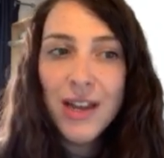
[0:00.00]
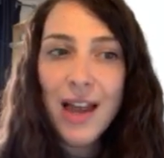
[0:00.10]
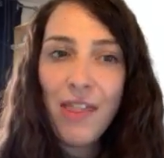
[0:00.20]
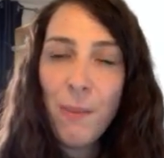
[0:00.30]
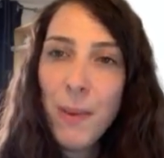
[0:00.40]

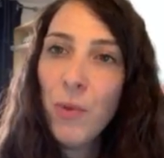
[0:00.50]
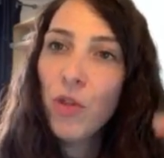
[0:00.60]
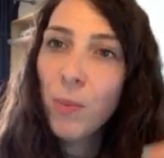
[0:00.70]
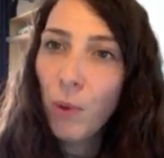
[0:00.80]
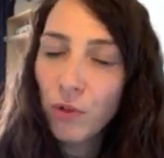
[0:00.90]
and then people at
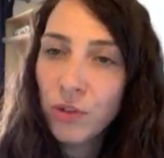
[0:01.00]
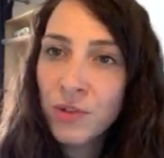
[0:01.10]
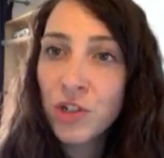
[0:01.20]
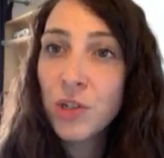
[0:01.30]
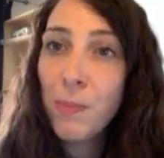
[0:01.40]
the bottom,
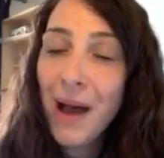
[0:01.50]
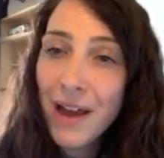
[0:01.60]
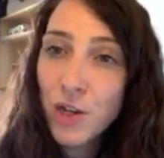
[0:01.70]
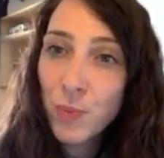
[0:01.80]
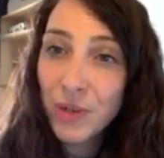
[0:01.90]
such as the parish